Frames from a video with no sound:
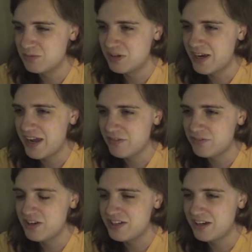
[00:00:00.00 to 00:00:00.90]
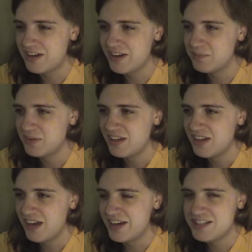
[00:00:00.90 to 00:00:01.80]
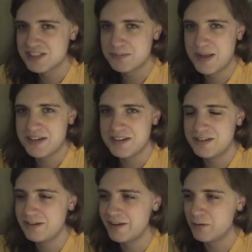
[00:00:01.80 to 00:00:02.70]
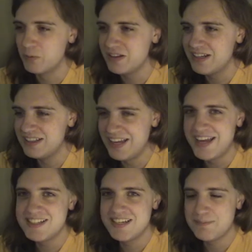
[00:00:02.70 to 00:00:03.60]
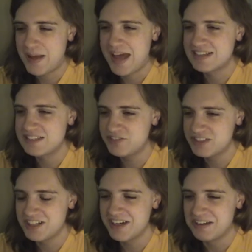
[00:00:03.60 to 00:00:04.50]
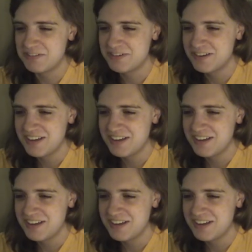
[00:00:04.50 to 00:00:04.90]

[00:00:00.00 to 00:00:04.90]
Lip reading: When I have free time, I just spend it doing really lazy, passive stuff.